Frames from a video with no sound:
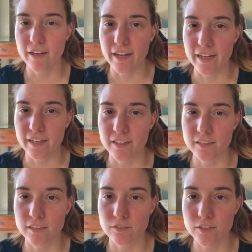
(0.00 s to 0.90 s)

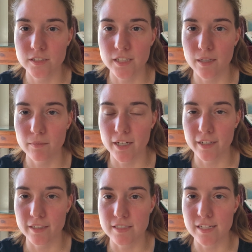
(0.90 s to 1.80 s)
And the first
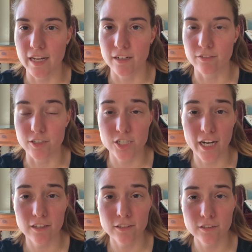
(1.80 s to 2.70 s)
timeline is that of her
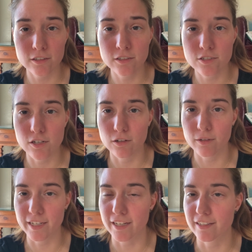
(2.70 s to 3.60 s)
childhood. So
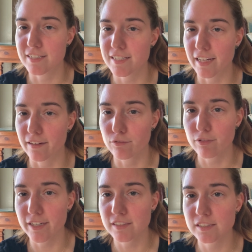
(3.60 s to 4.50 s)
again, it's set in
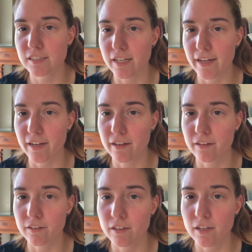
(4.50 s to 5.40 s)
France,
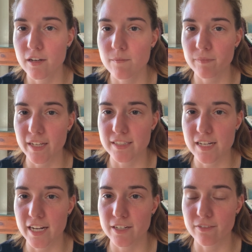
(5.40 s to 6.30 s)
and it's
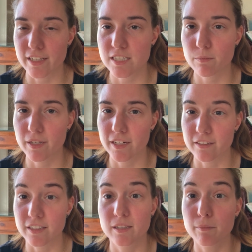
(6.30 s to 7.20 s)
kind of explaining
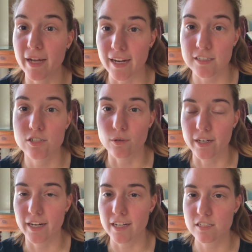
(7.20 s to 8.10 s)
like the
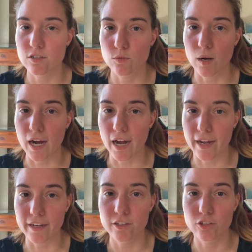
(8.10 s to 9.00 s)
backstory as to
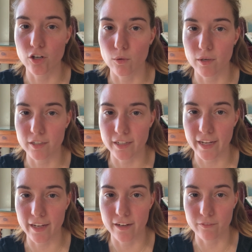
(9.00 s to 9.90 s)
why no one
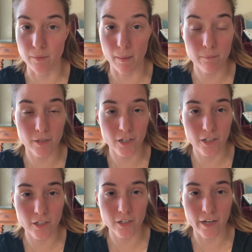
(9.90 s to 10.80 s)
can remember
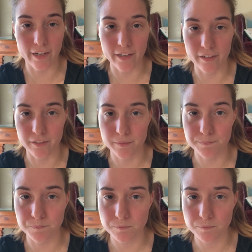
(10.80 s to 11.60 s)
her, and,